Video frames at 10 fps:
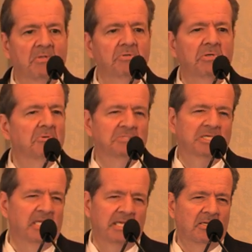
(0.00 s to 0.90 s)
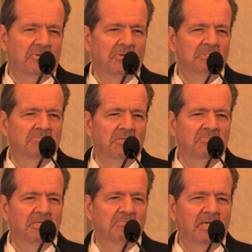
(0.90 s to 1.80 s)
glucose can't get across the
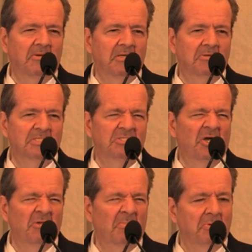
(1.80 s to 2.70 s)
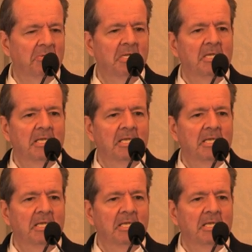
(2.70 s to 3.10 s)
blood-brain barrier. It's a tugboat.